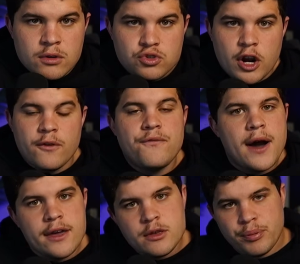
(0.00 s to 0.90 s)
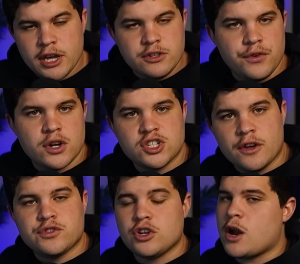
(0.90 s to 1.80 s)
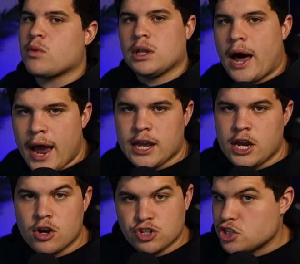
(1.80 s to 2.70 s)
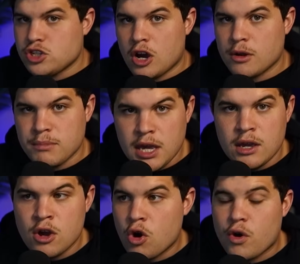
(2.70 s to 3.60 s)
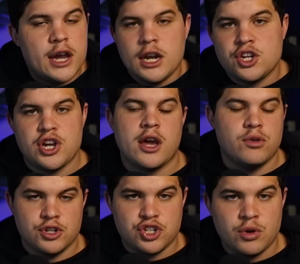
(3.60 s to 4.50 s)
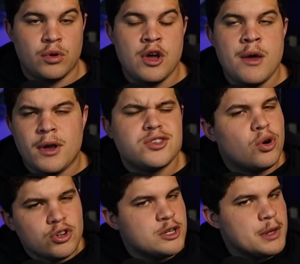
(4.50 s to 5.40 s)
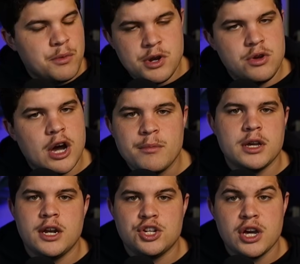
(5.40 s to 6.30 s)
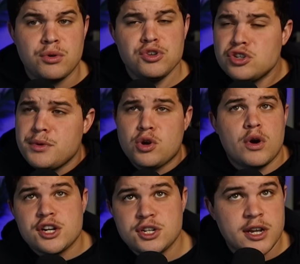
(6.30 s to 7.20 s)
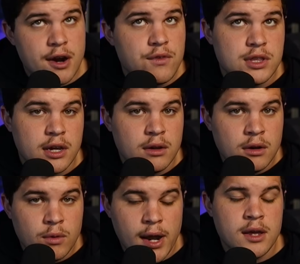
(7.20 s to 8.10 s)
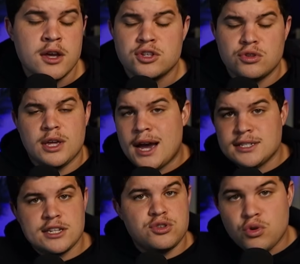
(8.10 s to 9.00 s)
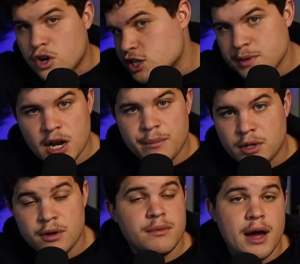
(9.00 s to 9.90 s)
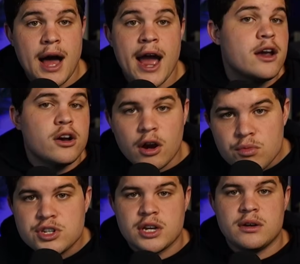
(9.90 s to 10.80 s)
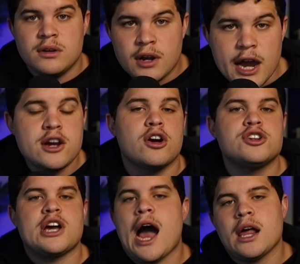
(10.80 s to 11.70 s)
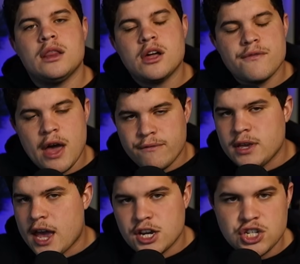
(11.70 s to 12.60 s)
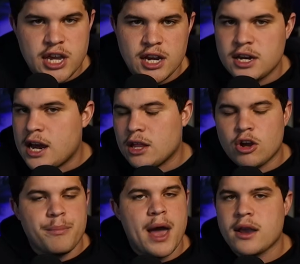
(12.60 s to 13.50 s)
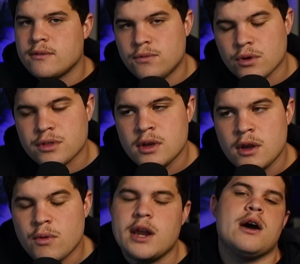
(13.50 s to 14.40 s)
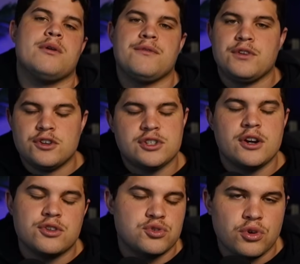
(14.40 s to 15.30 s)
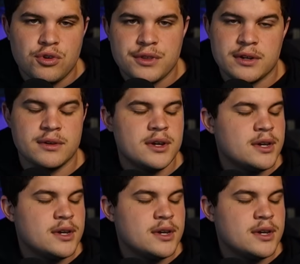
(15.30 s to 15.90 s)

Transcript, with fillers: Try to find the place for yourself so you're not relying here just on me or any channel in general. Because ultimately, when you come to any channel, you should be questioning everything, right? So the guys that do question me down below, I encourage it. I encourage it. I love having educated dialogue back and forth right now. And if you're just here to troll, then